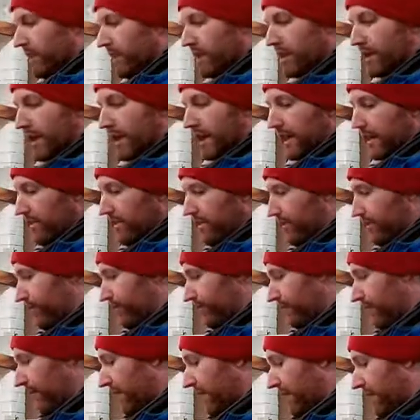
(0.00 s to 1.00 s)
this case,
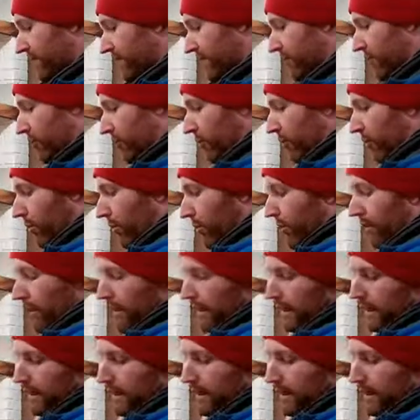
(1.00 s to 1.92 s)
I've installed,